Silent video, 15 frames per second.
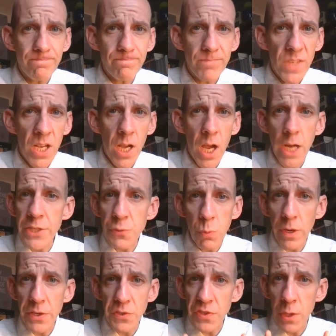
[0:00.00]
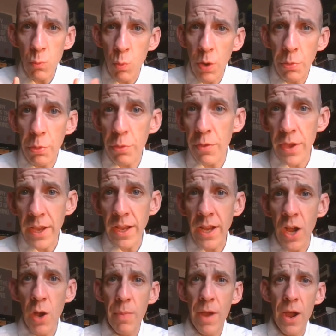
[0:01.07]
I just wanted to say one thing
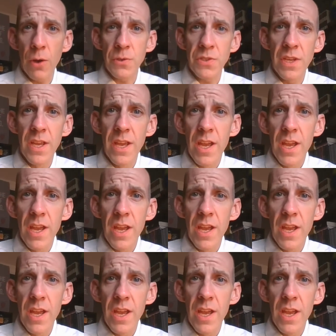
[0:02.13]
about